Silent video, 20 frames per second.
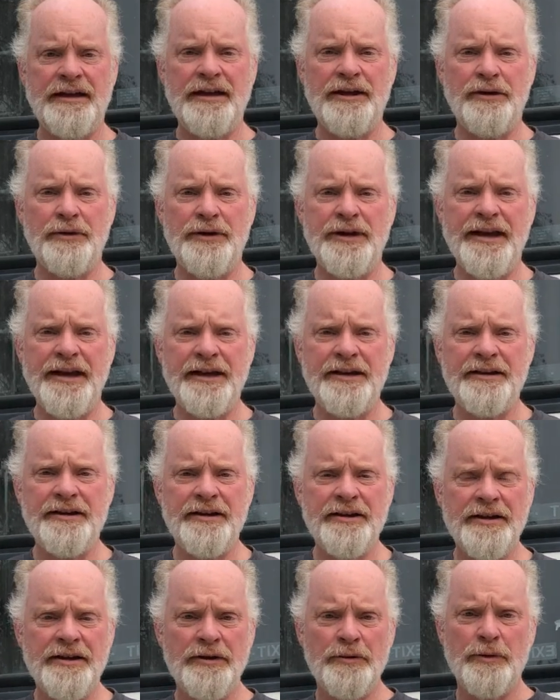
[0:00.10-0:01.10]
Hello again.
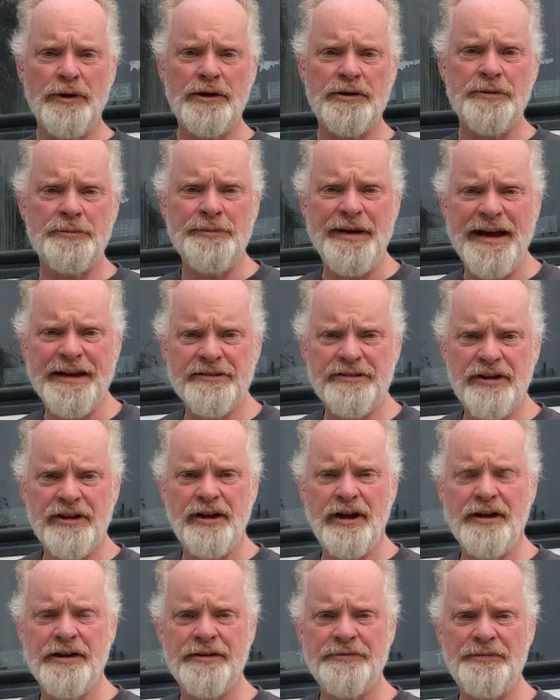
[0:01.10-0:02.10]
Welcome back to
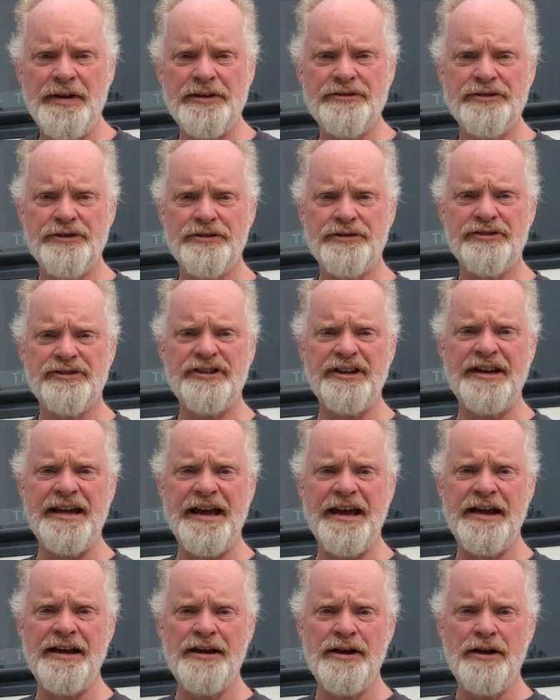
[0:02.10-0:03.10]
Clark Adventures.
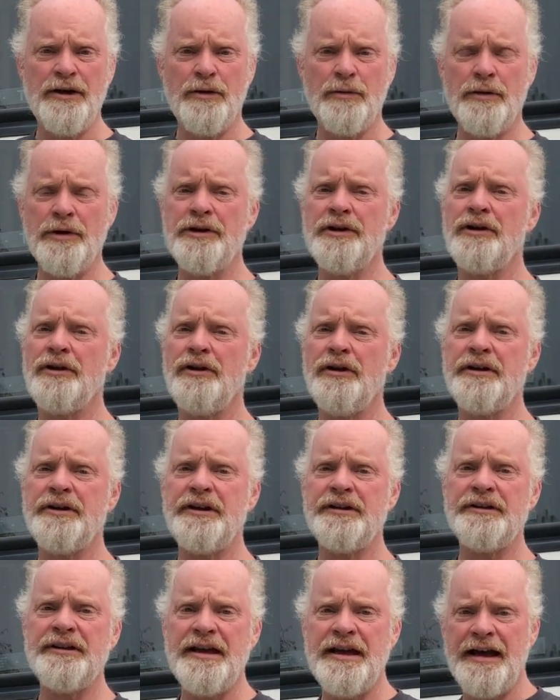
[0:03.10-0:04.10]
Today we're going to look
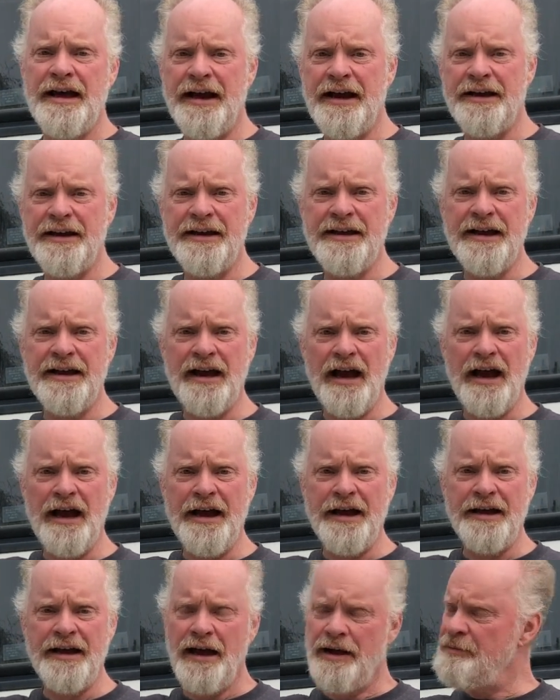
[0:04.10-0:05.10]
at how to get
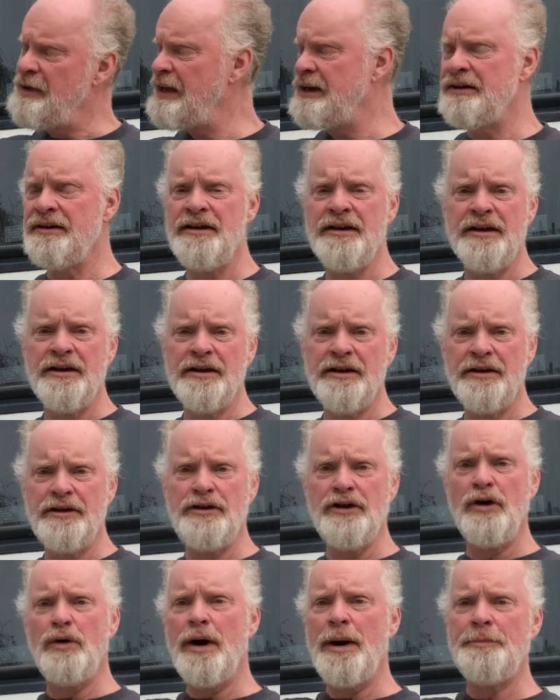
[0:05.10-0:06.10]
high.
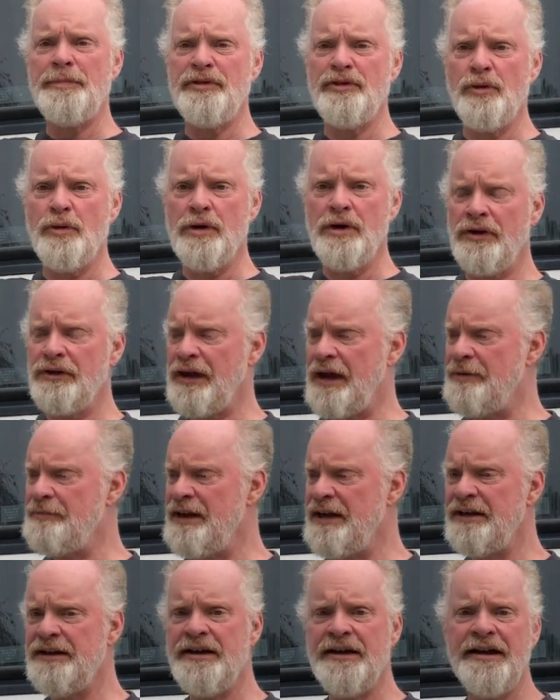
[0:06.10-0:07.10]
Go up in the world.
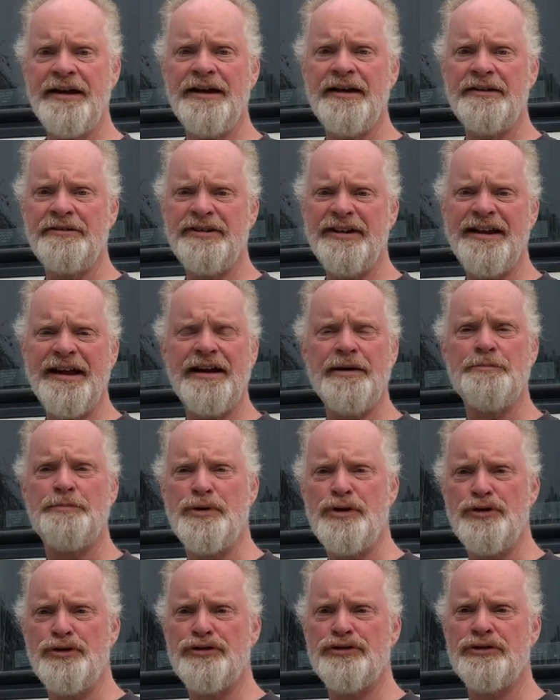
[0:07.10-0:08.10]
To get a
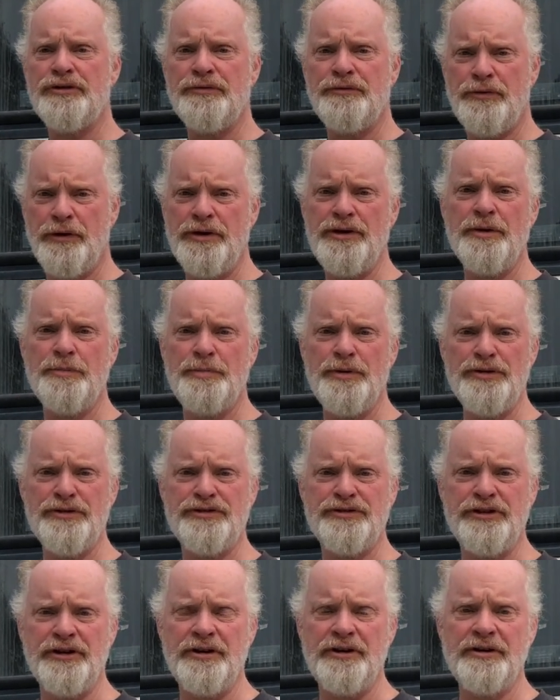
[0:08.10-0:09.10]
boost for your
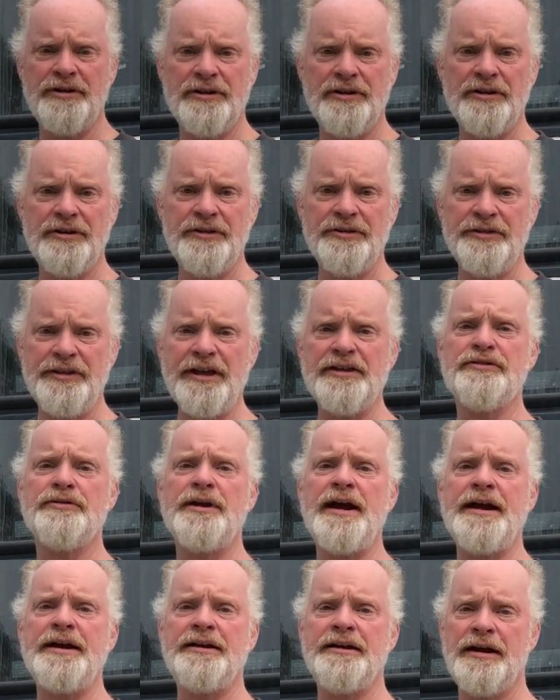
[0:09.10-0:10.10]
booster. That's
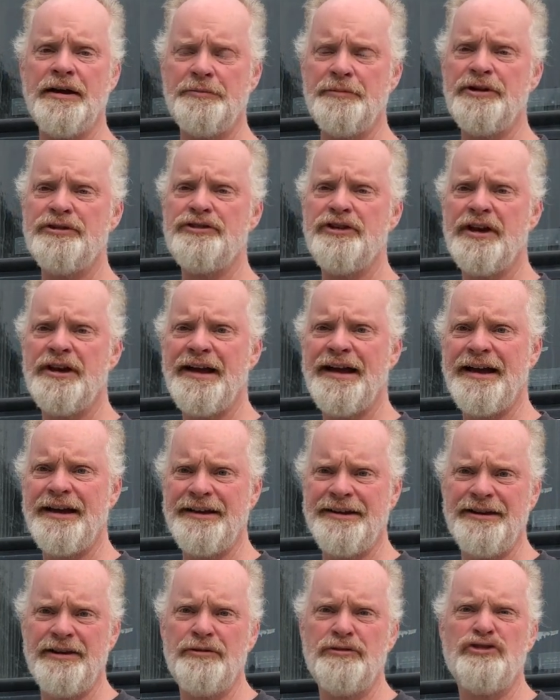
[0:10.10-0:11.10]
right. I'm going to show you how
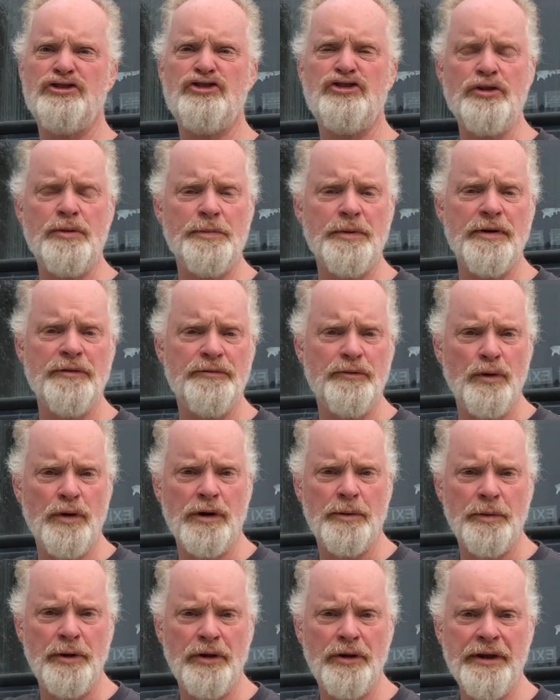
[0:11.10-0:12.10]
you super
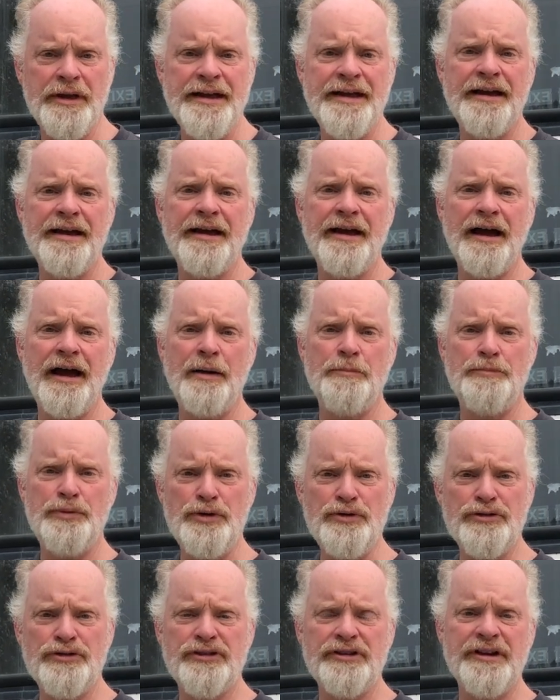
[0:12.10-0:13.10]
affordable
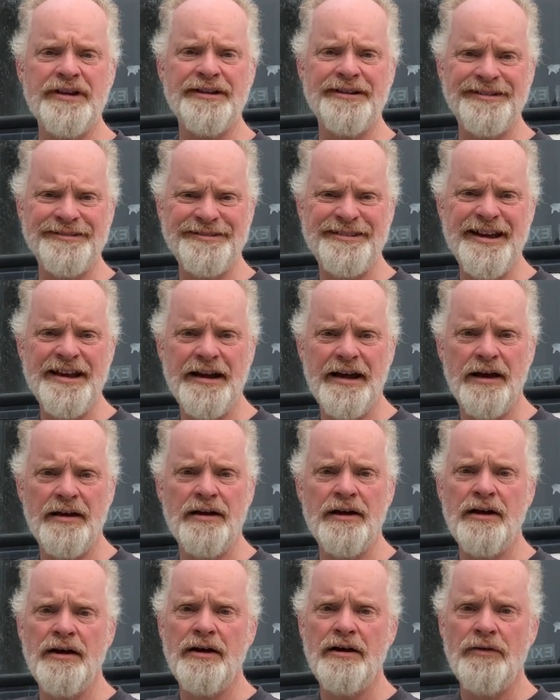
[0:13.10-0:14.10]
boosting
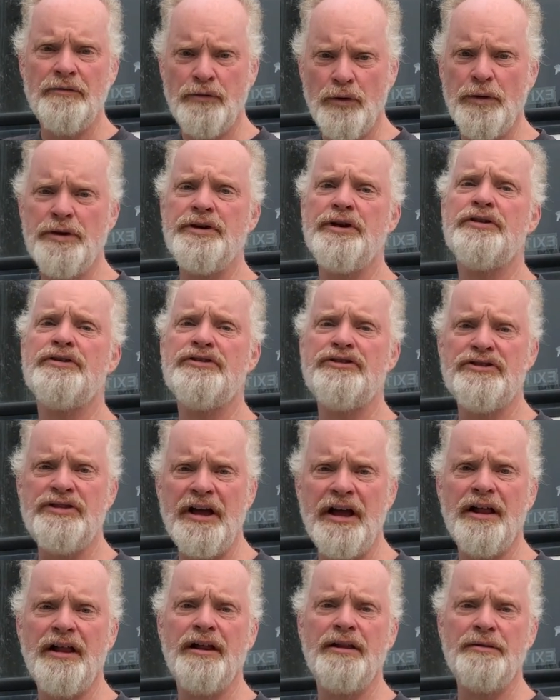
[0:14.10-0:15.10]
antenna for your
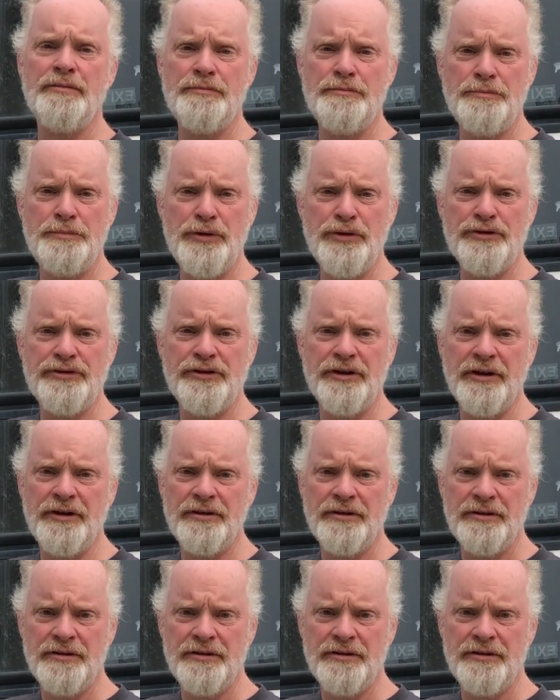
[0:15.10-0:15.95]
cell booster.